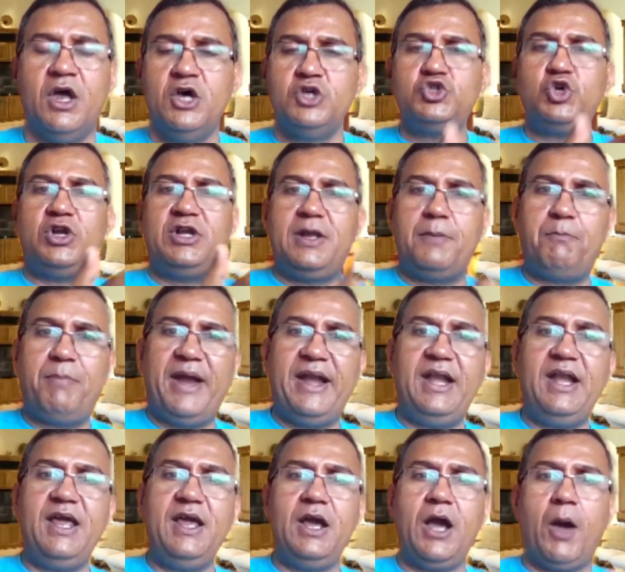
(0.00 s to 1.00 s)
So
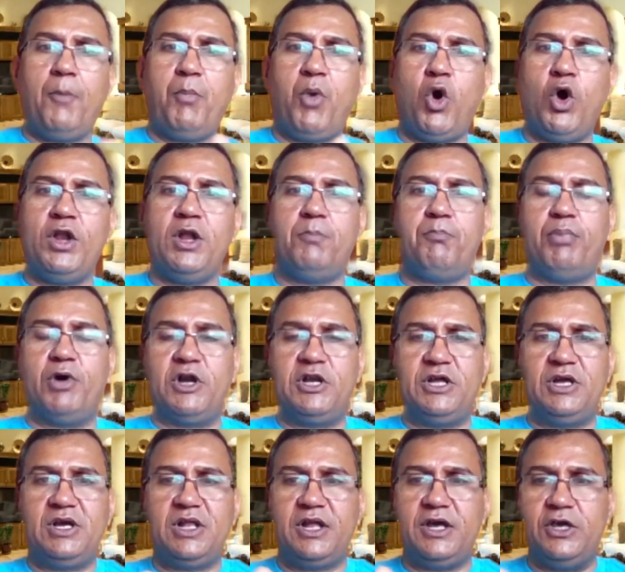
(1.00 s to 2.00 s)
depending on a
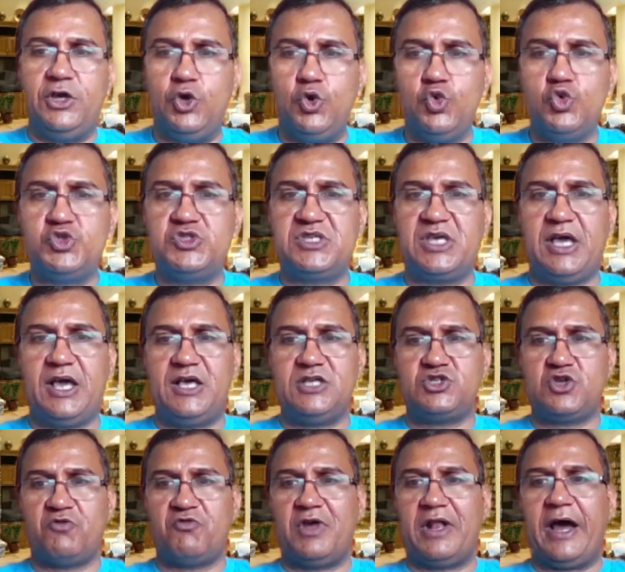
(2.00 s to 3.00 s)
particular use
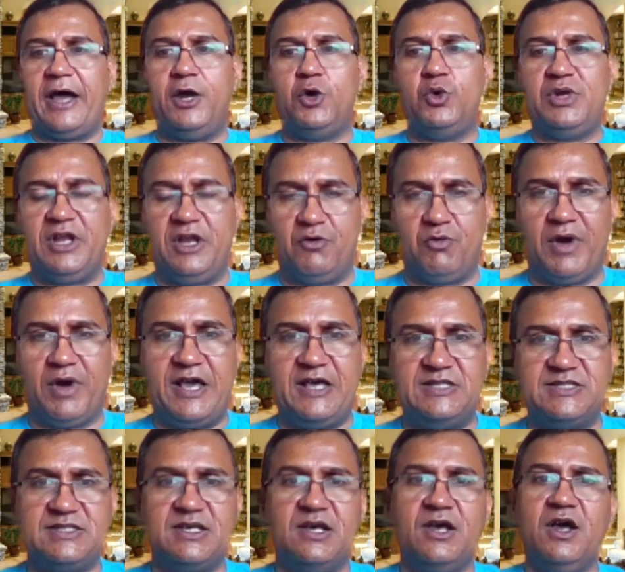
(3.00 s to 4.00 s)
case of an IoT
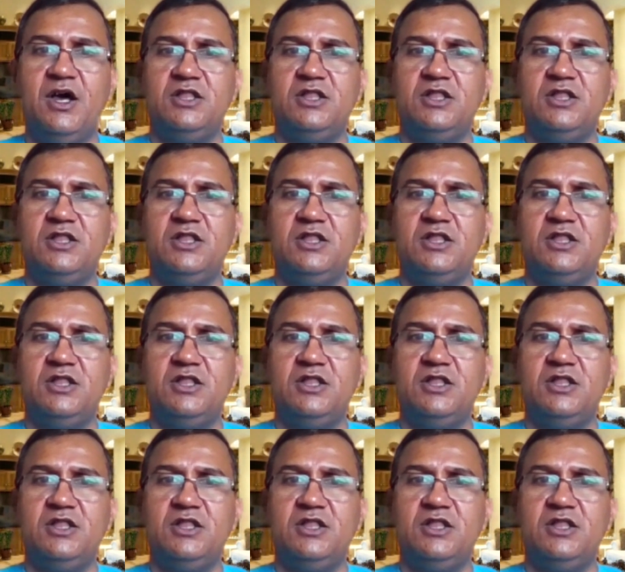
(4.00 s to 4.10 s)
device,